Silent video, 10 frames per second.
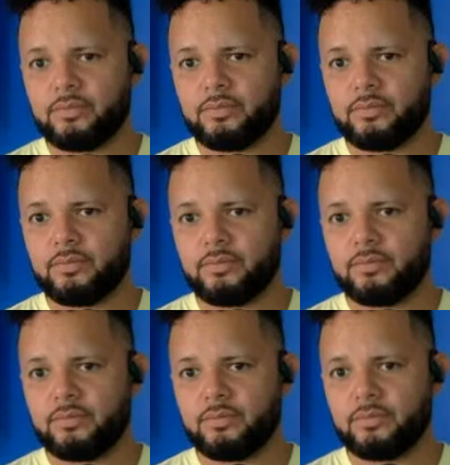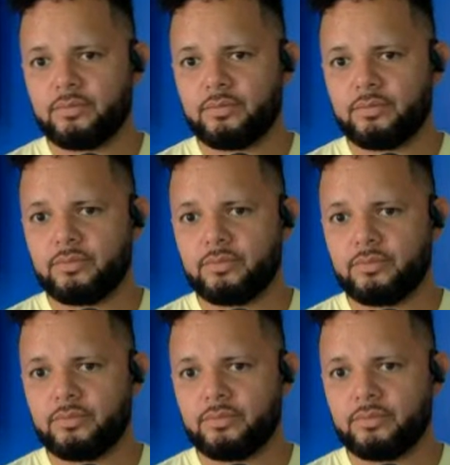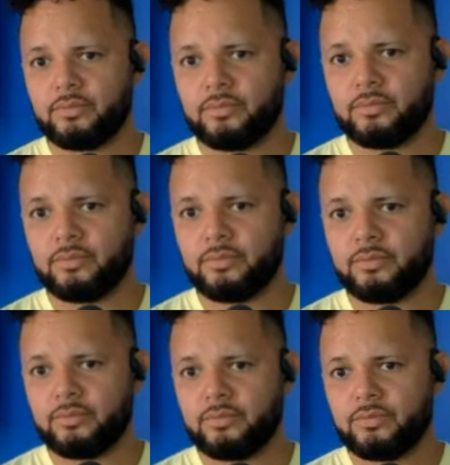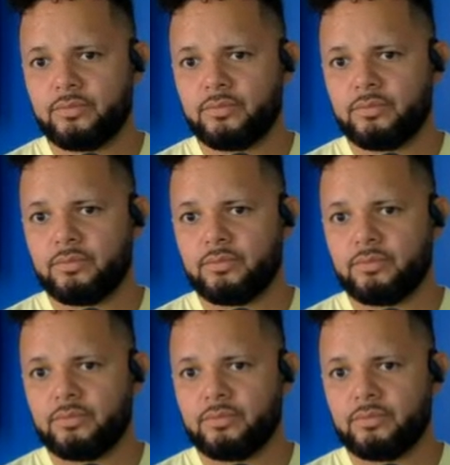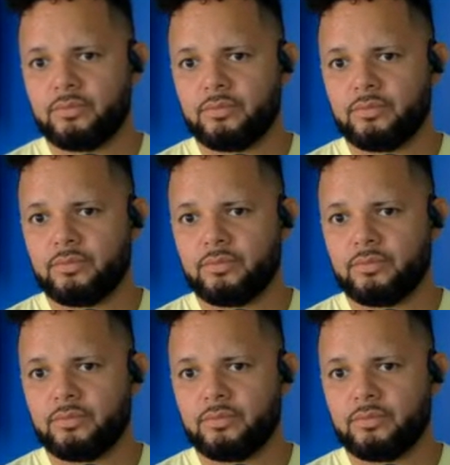[no speech]